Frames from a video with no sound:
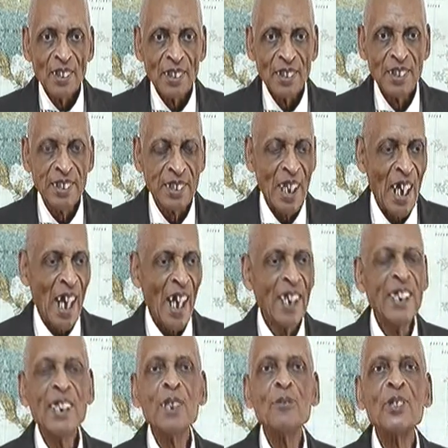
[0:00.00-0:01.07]
She said, I
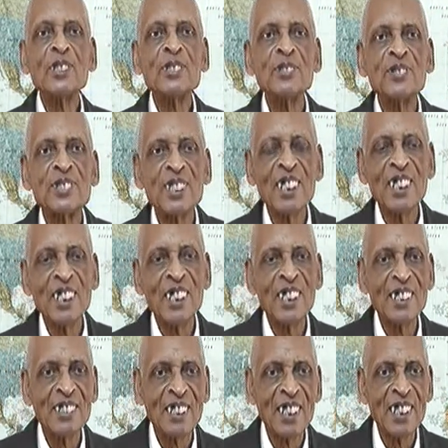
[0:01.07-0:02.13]
hear what you
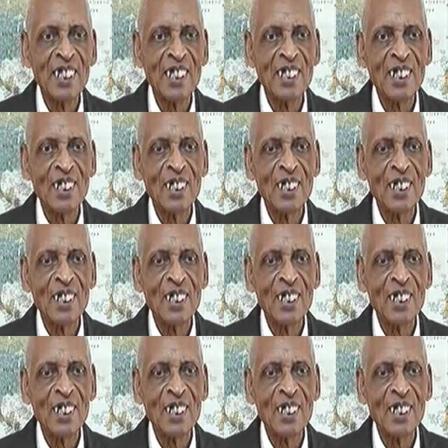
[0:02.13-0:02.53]
said, and